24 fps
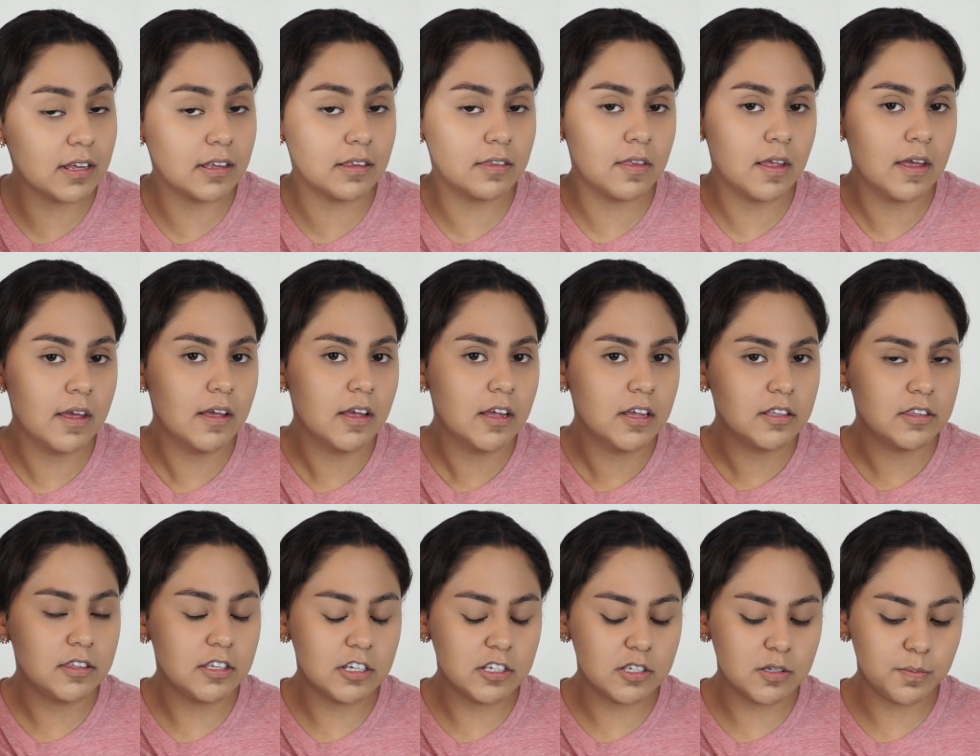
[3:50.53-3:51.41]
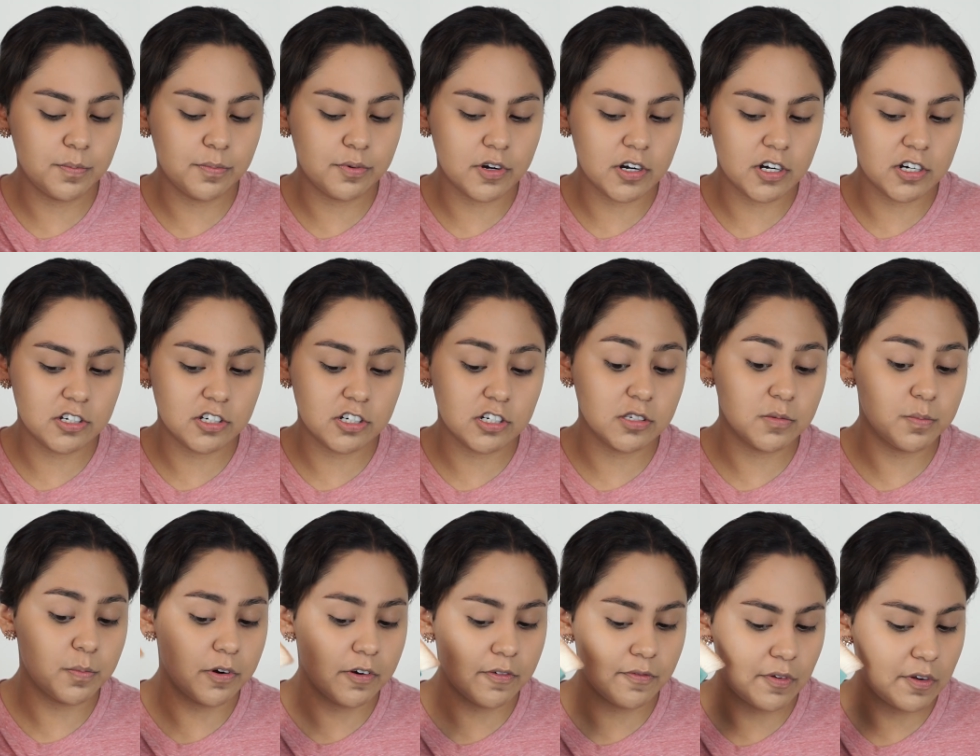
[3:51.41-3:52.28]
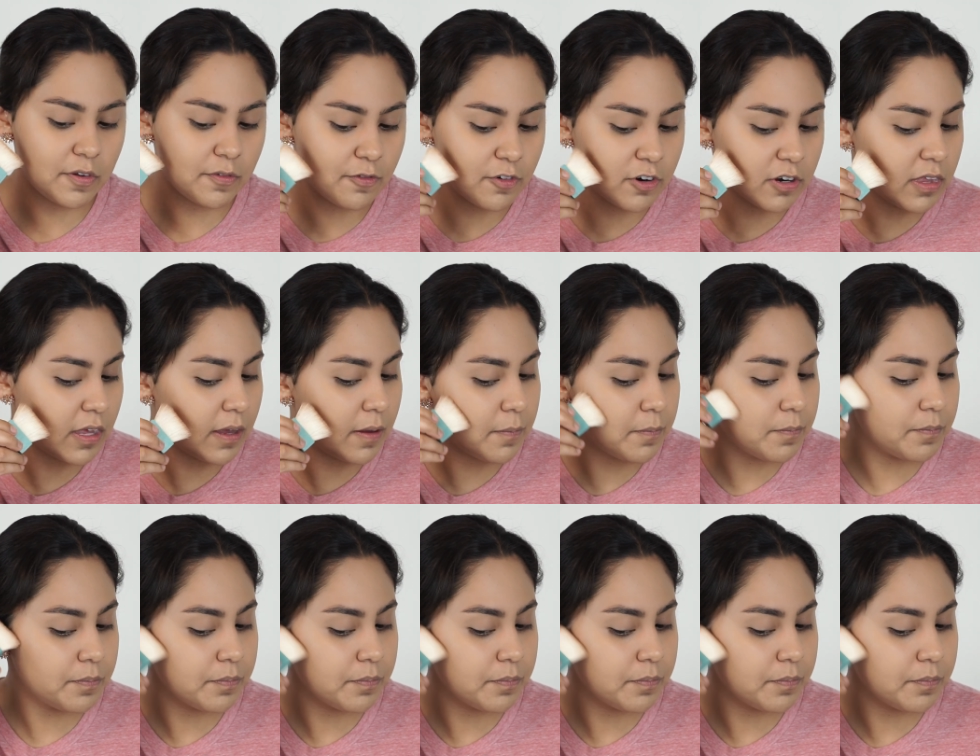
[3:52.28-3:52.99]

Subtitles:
and this brush is perfect for that.